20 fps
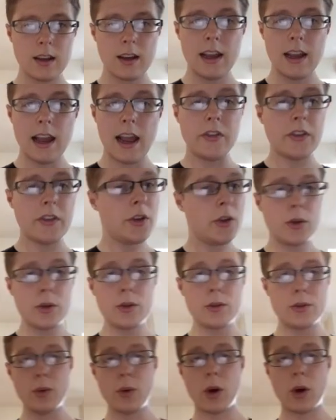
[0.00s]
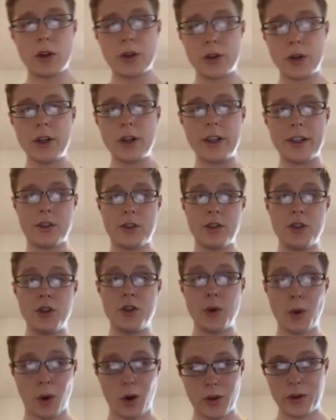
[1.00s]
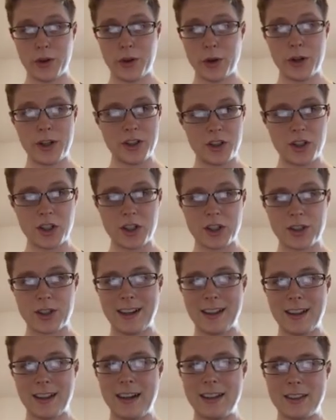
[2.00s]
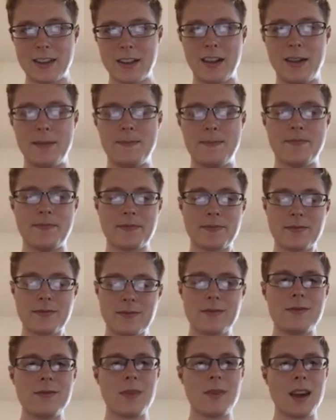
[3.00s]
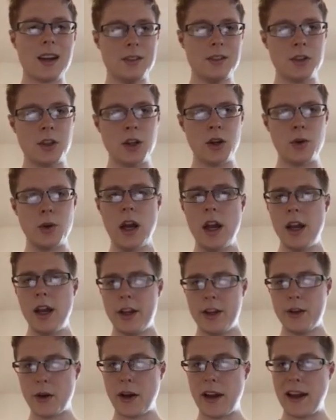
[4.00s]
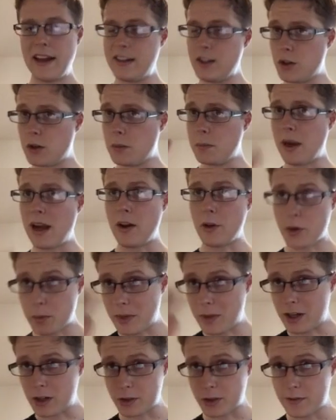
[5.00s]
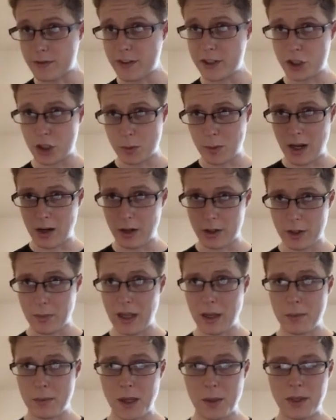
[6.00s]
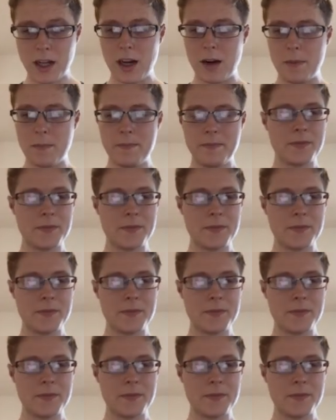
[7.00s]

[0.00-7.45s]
And then you could do all the goodies. You do all the goodies just like last time. So you go ahead, you compile your model, you fit your model, you blah, blah, blah.